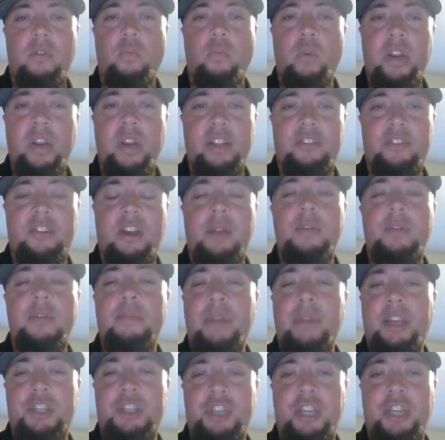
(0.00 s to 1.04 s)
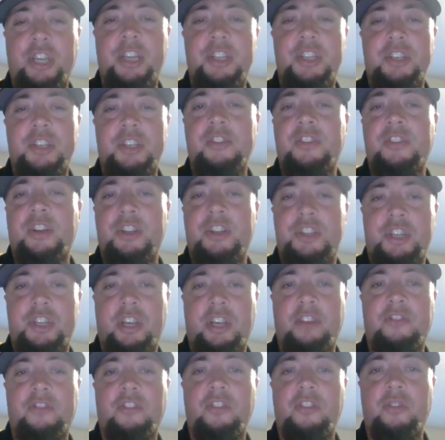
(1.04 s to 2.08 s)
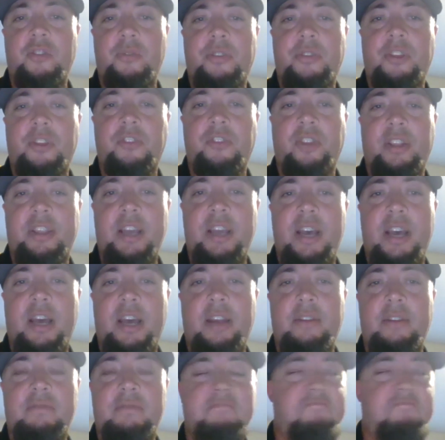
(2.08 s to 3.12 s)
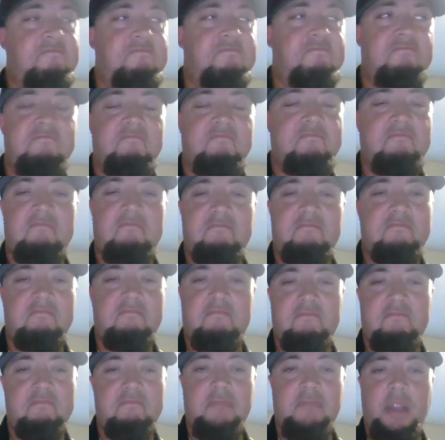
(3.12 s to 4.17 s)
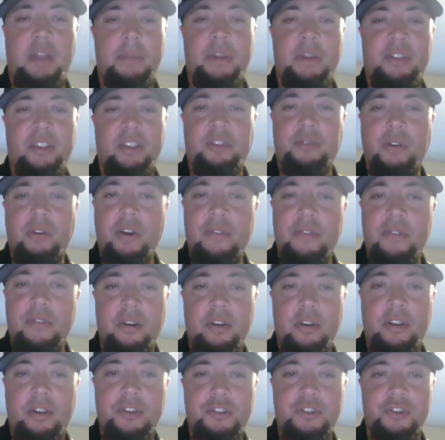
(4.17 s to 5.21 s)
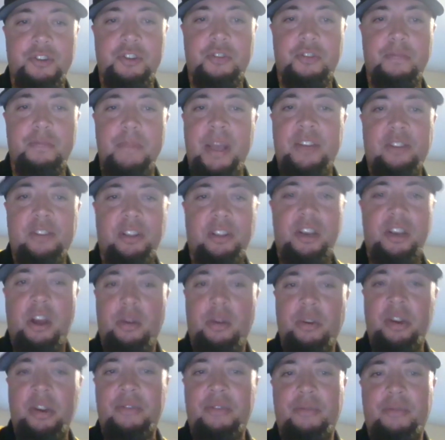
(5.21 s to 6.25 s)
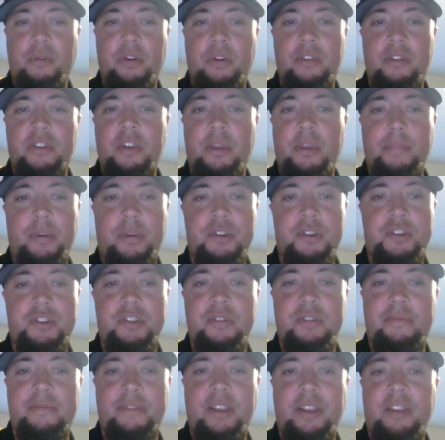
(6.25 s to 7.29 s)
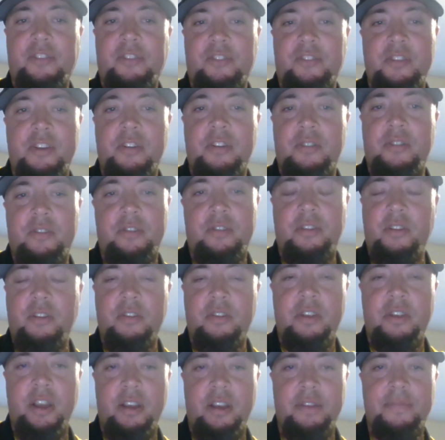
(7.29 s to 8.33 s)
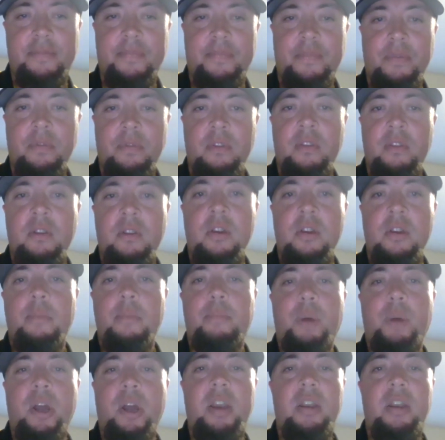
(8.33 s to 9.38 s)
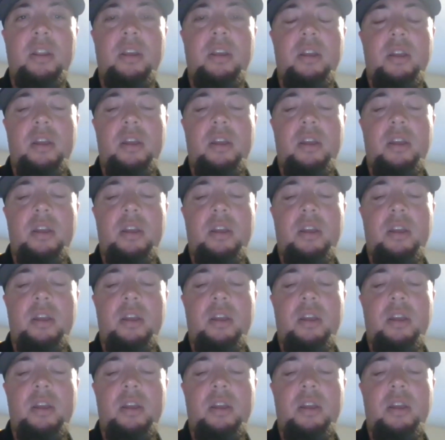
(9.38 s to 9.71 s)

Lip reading: when it's time to make changes and adjust and do things like that, I mean, it takes forever because you're just mentally not ready for it. And then you get punched in the face and then you're done. But